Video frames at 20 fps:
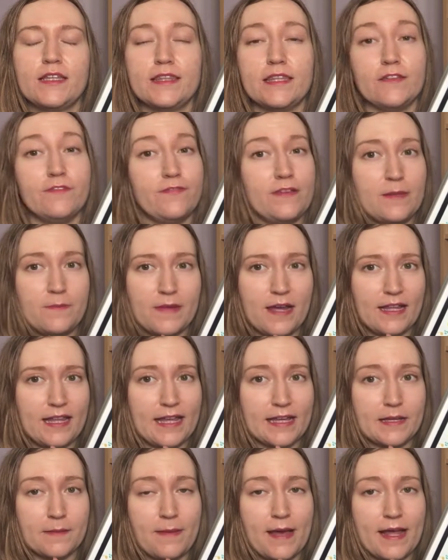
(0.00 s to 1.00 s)
the female
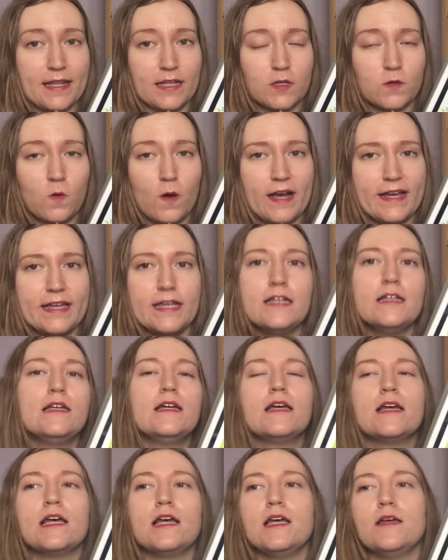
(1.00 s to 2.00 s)
a cappella choir
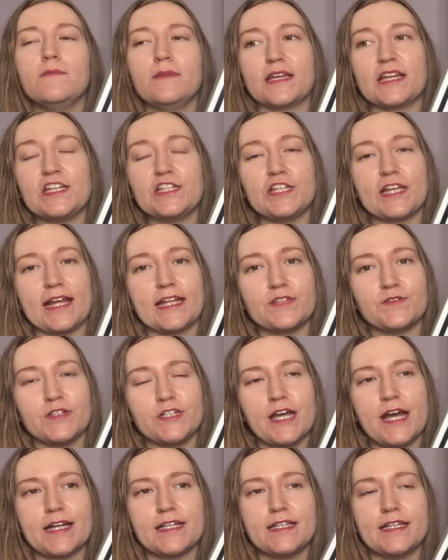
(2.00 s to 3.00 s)
because she gets
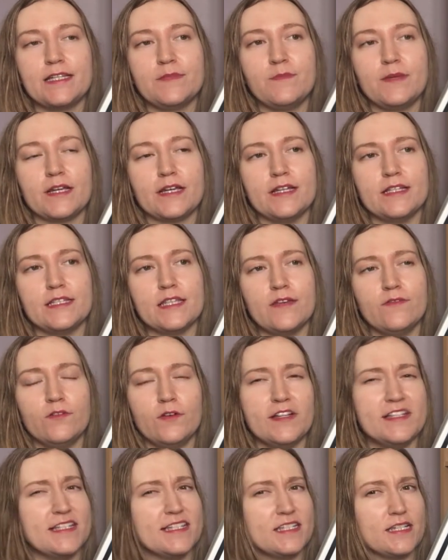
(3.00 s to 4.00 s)
rejected because her
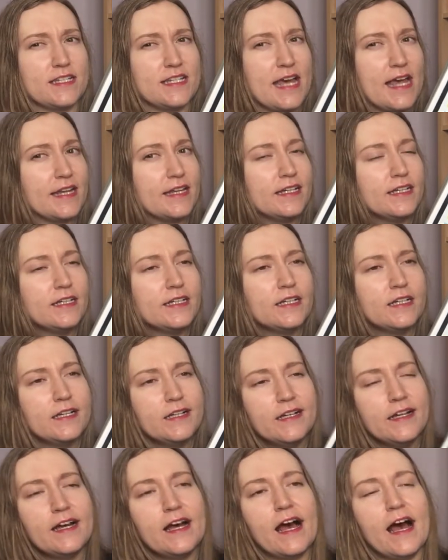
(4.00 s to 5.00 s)
voice is a tenor.
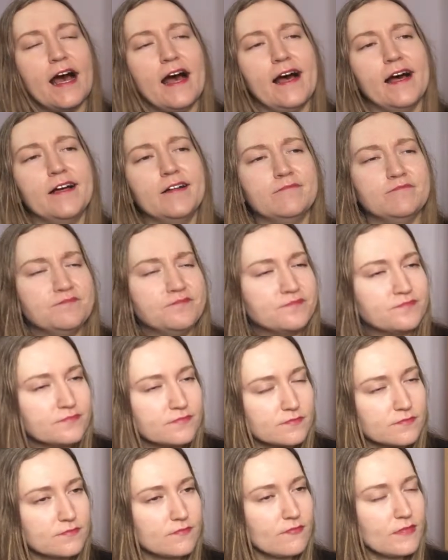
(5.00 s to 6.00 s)
Um,
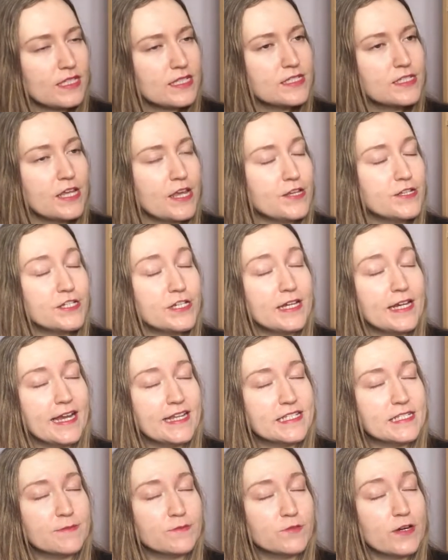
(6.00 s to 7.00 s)
So she
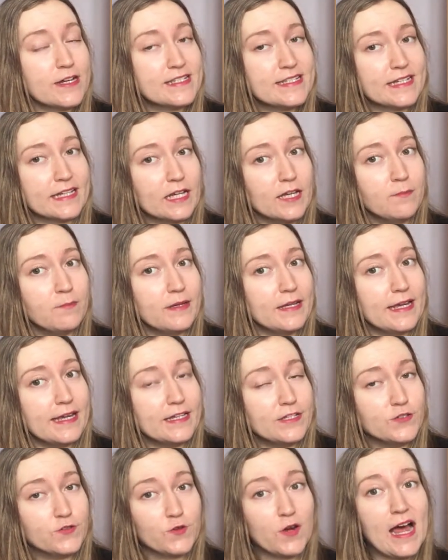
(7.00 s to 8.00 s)
ends up dressing up
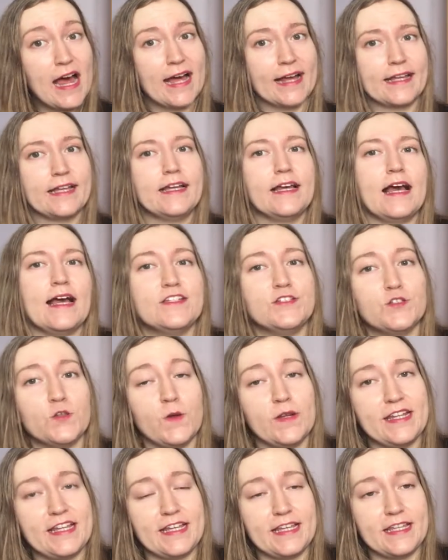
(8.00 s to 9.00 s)
in drag and
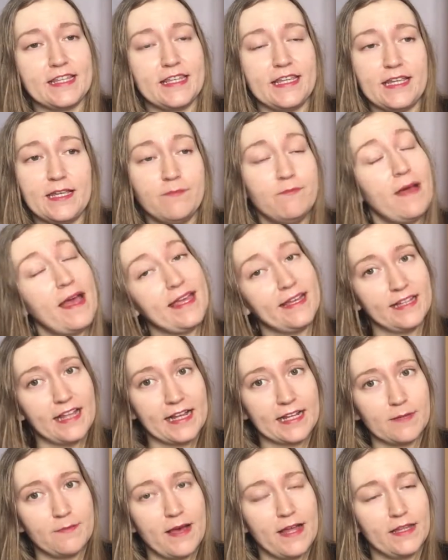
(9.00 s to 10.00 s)
joining the male
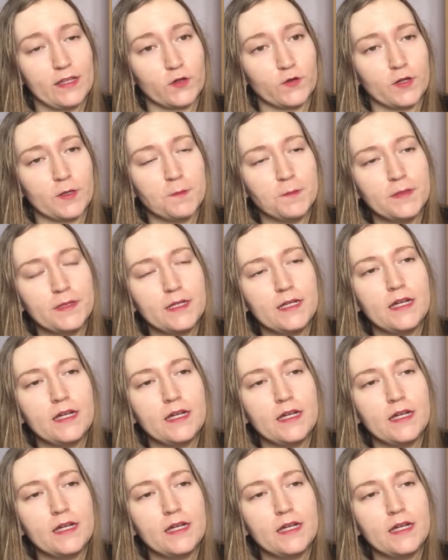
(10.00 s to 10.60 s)
a cappella group,